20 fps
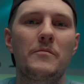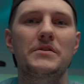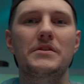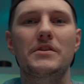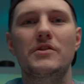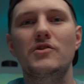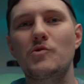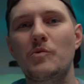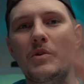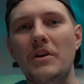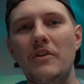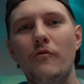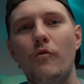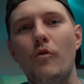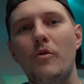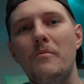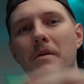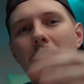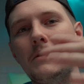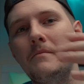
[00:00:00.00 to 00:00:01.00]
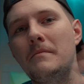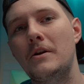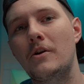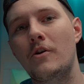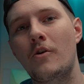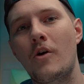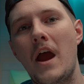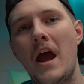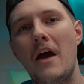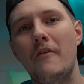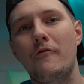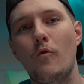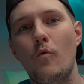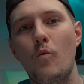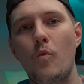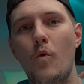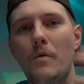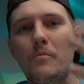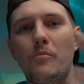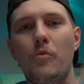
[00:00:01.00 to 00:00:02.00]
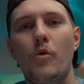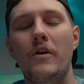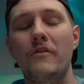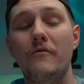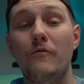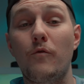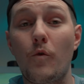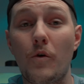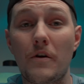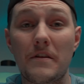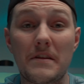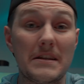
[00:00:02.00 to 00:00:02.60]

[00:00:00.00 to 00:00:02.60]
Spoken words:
This is a 24mm f1.4.